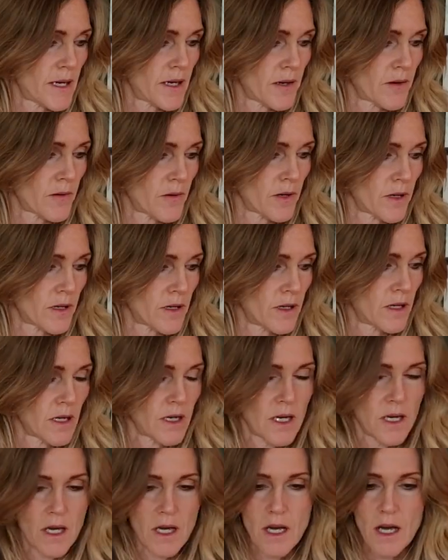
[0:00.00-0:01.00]
better word,
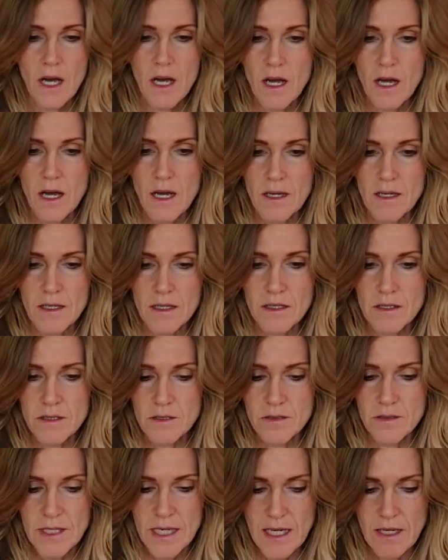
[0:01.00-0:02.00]

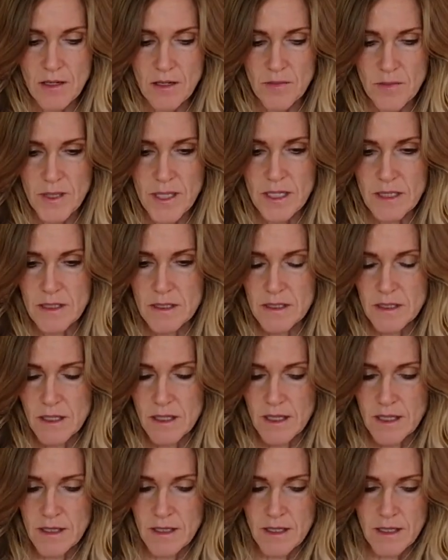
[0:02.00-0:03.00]
2 dangle beads
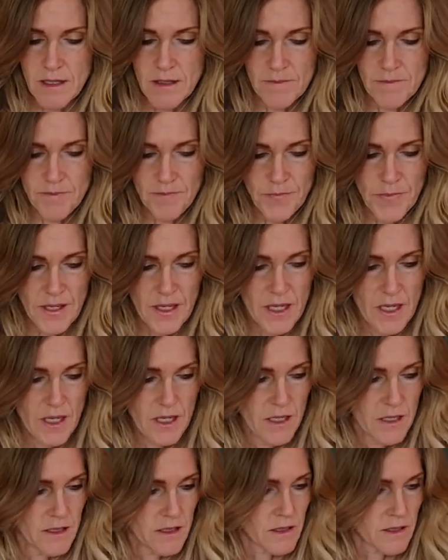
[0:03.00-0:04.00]
on there.
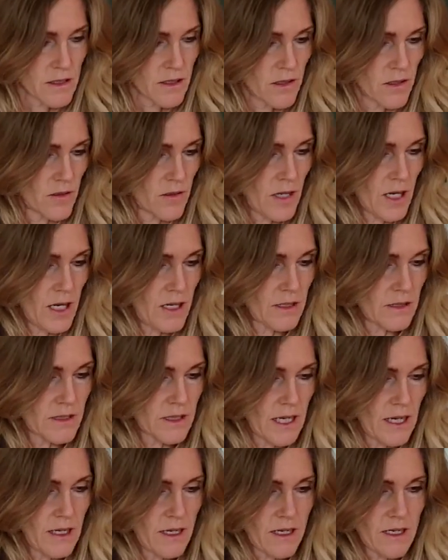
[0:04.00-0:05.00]
So I'll
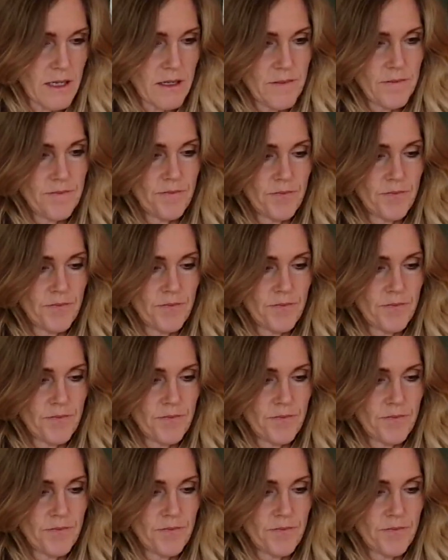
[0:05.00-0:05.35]
take